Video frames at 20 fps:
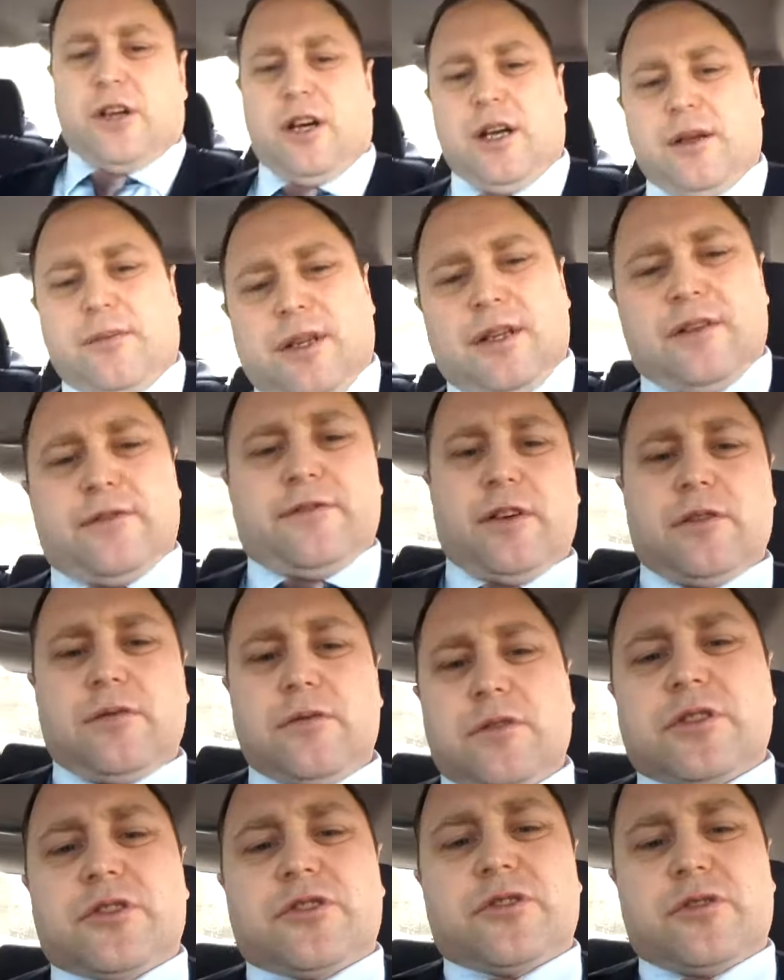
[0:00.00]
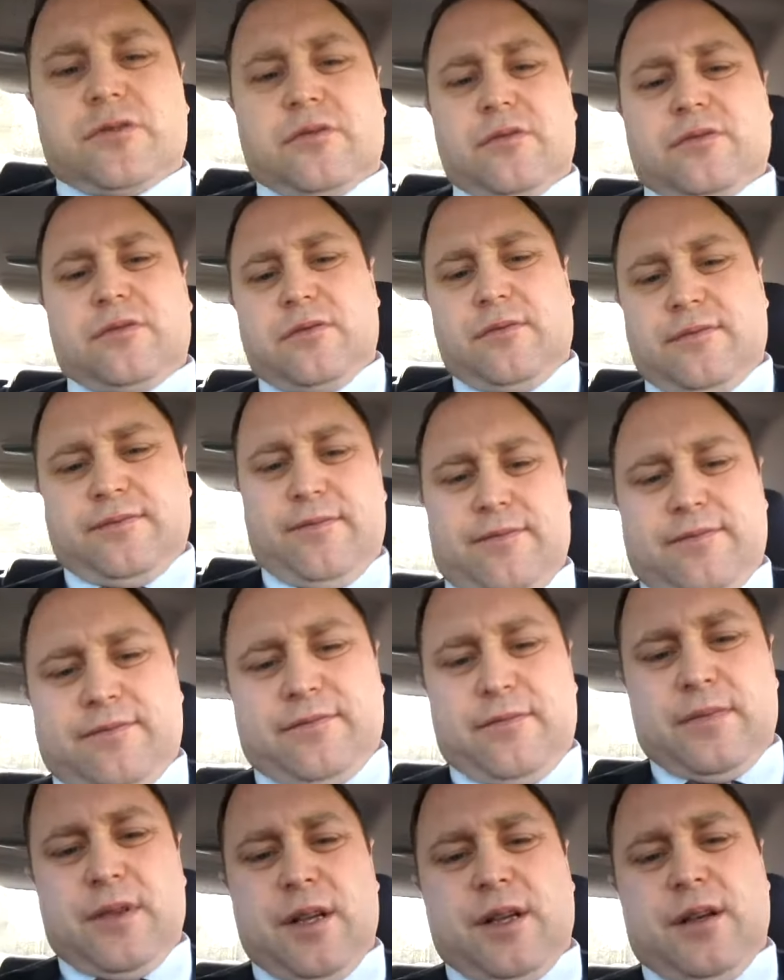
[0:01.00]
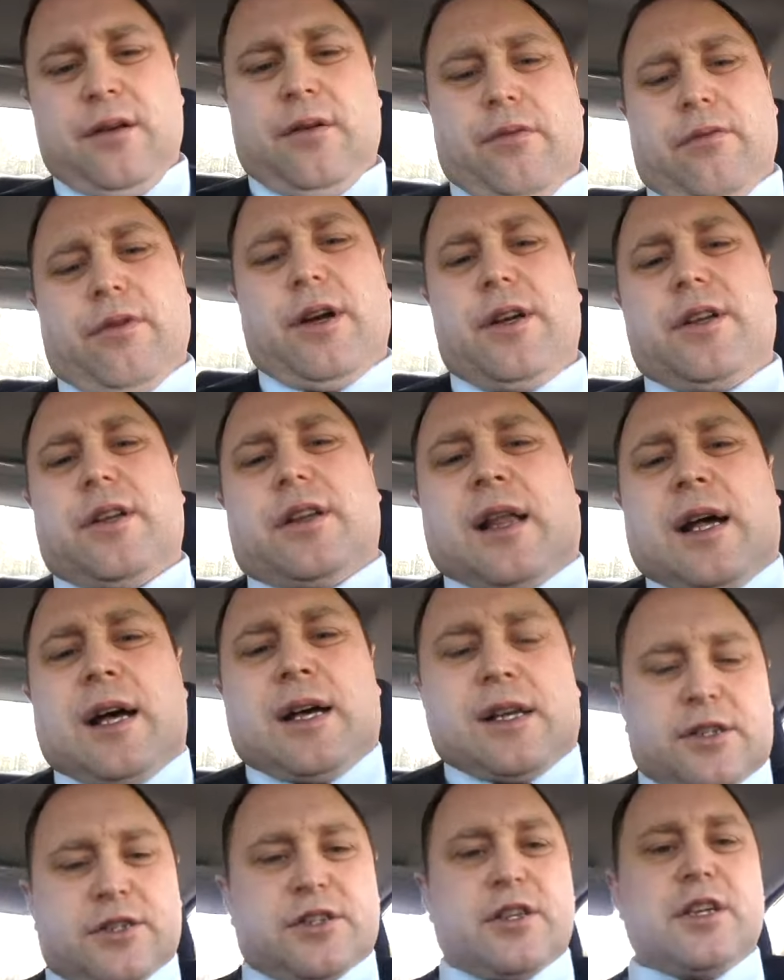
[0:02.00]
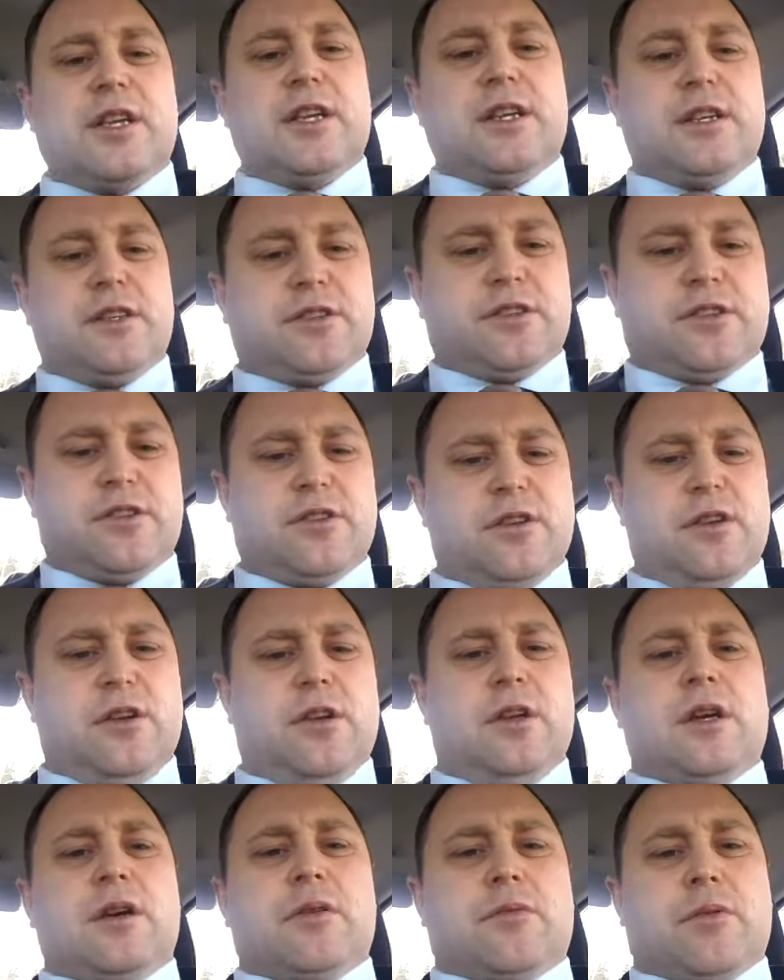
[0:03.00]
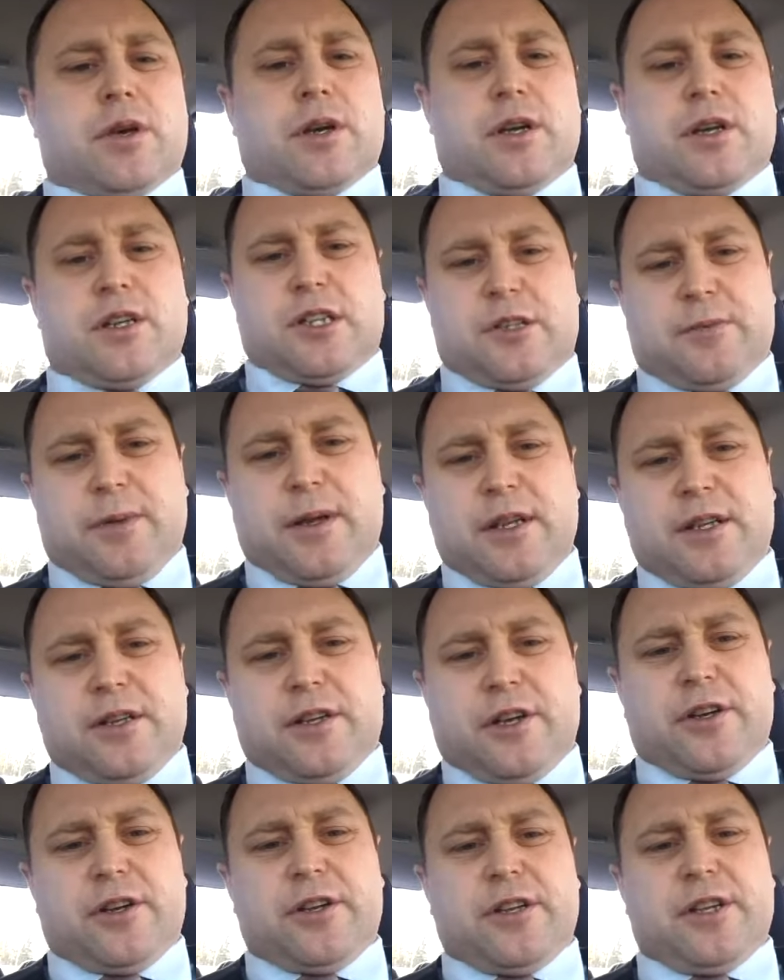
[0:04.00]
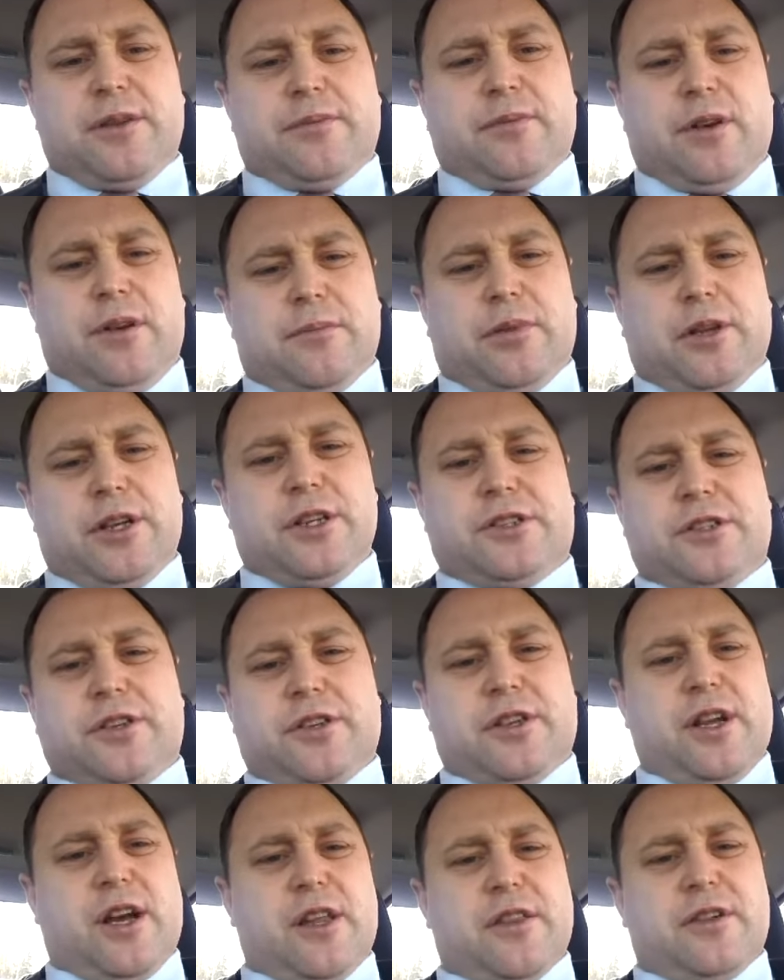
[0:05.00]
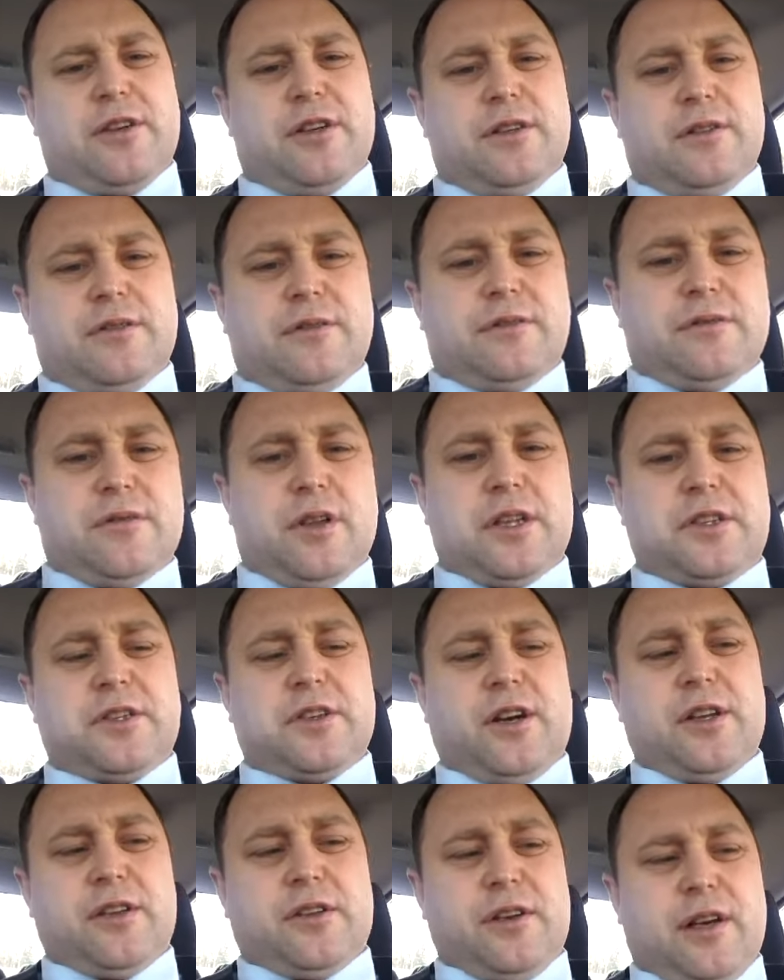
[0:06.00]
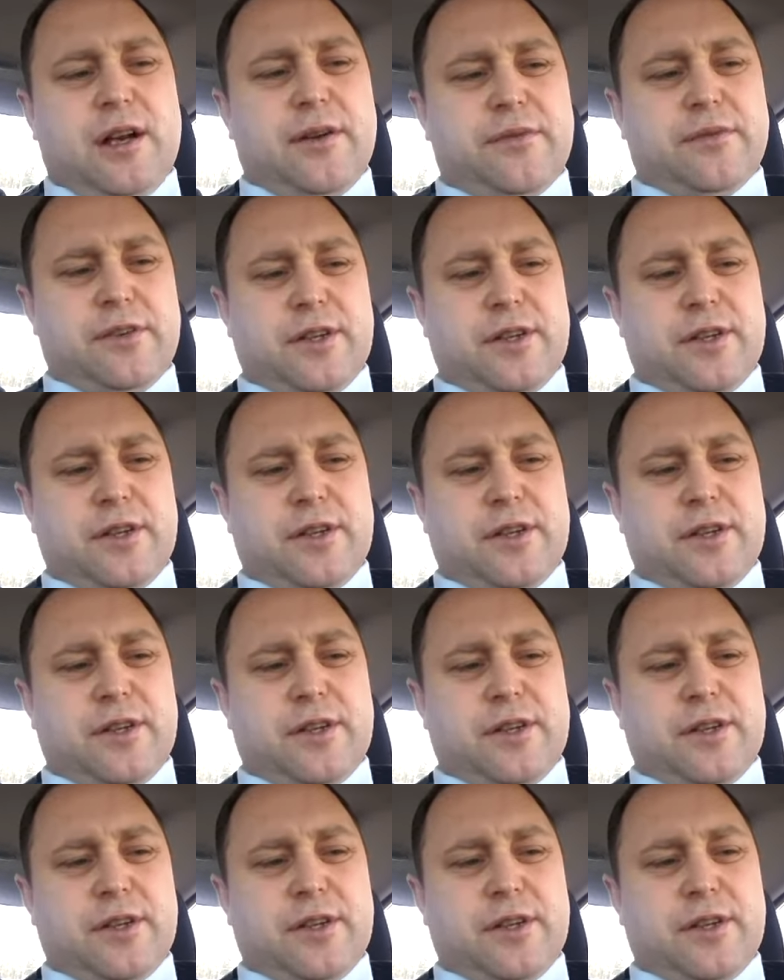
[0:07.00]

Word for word: time left, folks. We're in the last days. We're going to spend eternity in one place or the other. That's either heaven